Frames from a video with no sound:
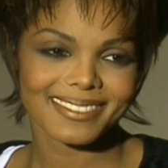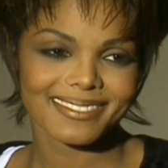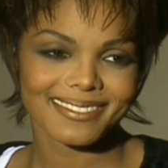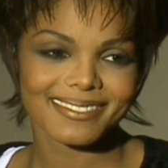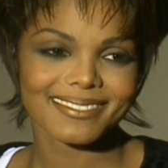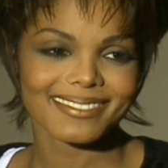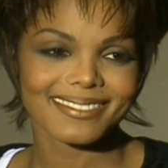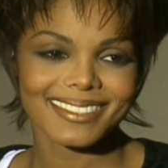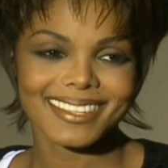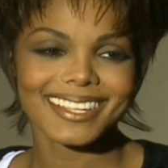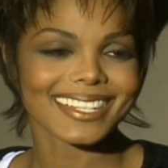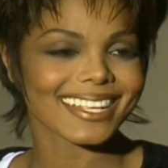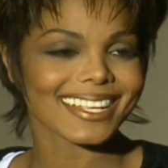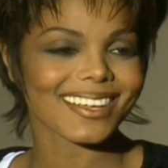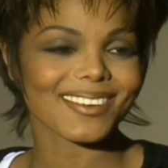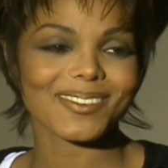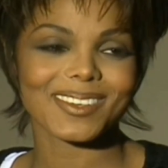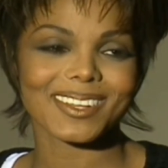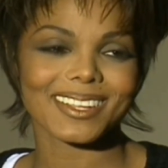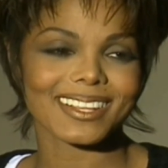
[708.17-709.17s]

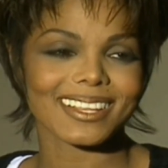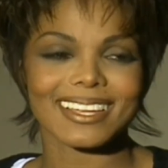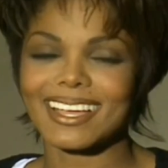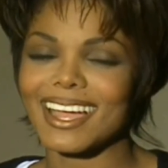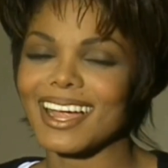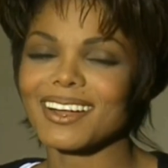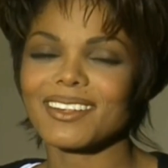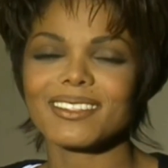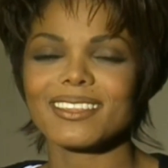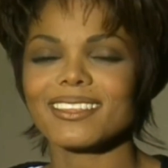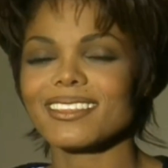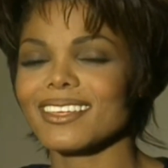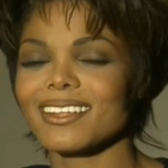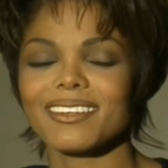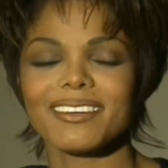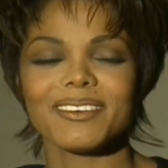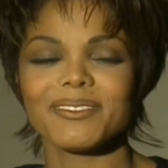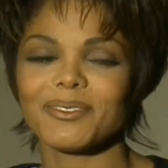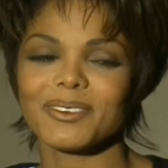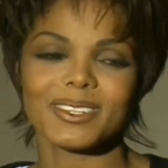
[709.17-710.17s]
Definitely. I don't think
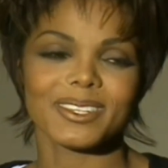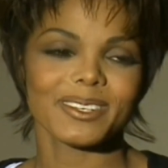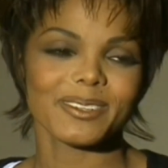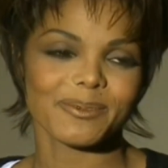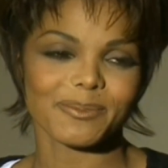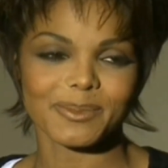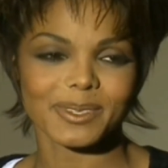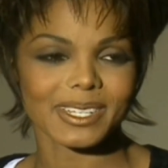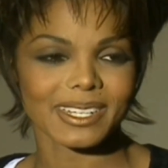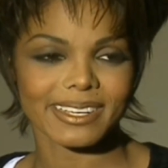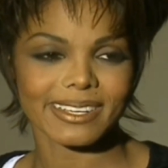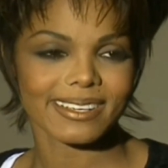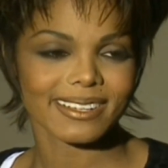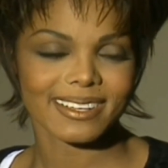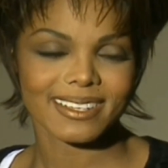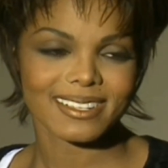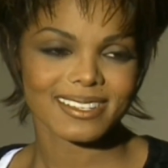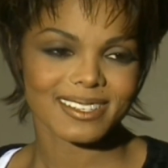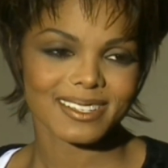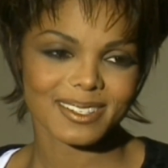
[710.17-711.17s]
that'll ever leave me.
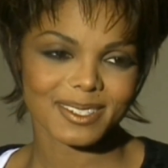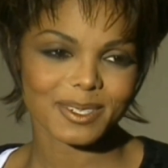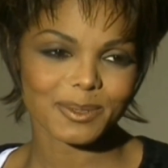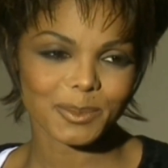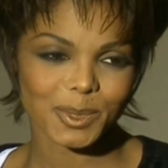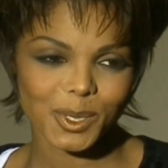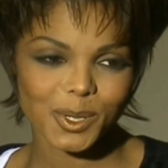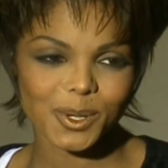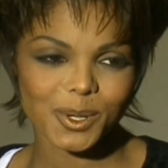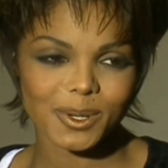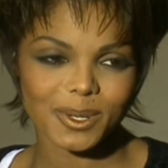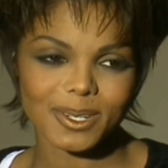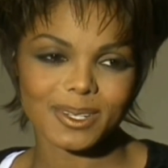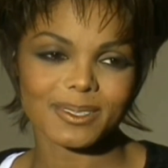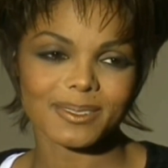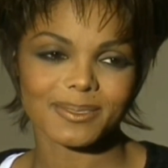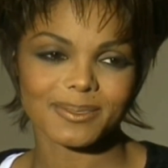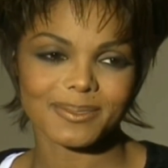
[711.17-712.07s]
Because I'm a girl.